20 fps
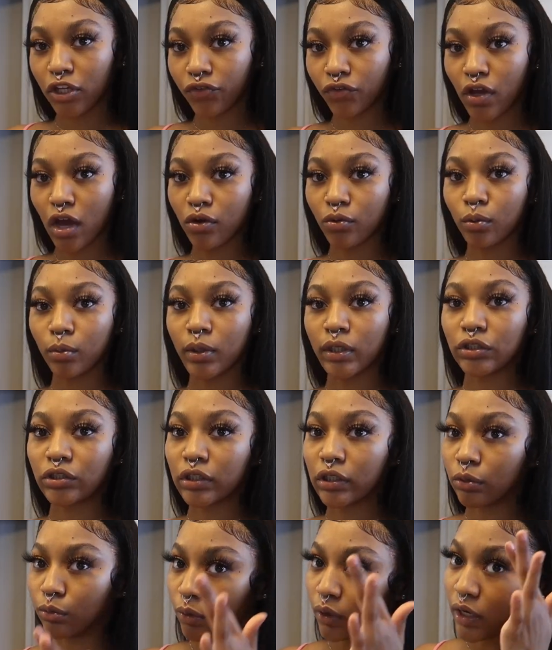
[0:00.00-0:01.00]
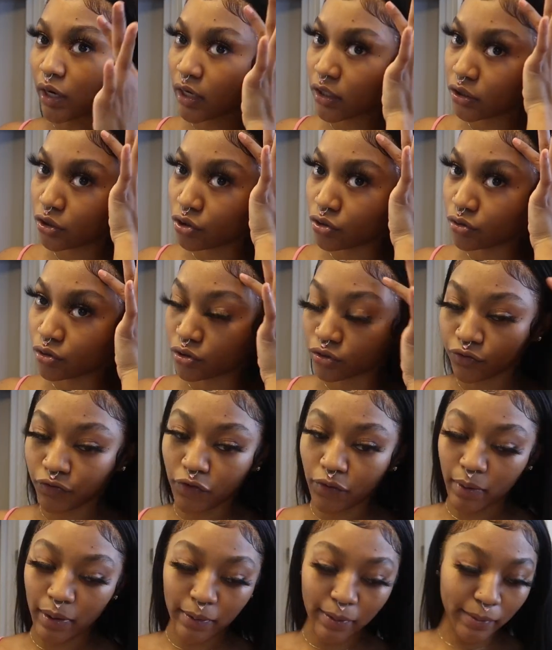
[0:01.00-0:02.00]
If y'all were wondering what I used
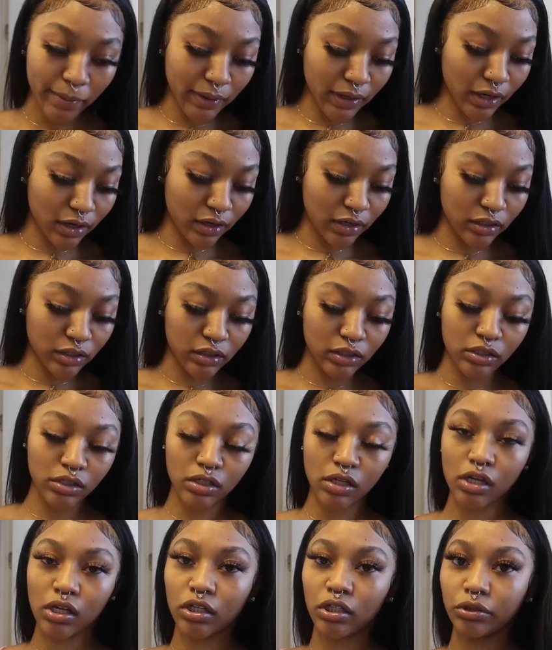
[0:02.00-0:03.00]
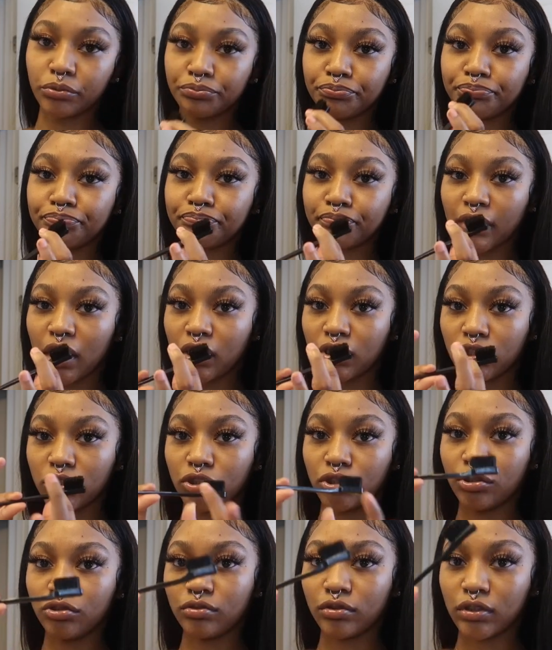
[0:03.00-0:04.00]
for my baby hairs, I just
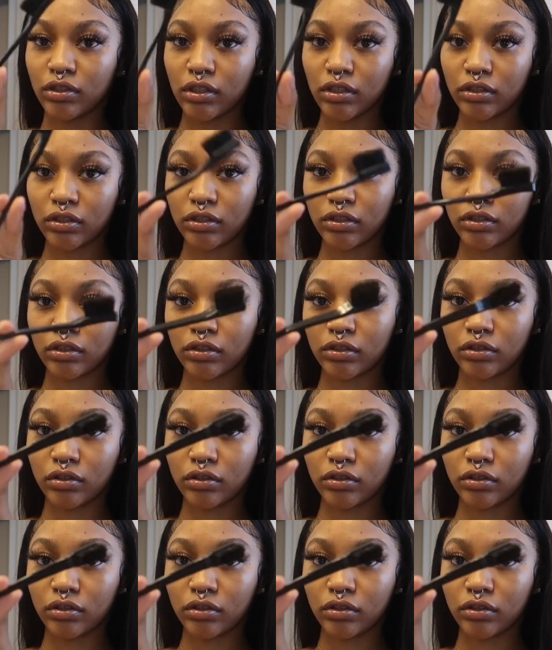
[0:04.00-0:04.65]
used this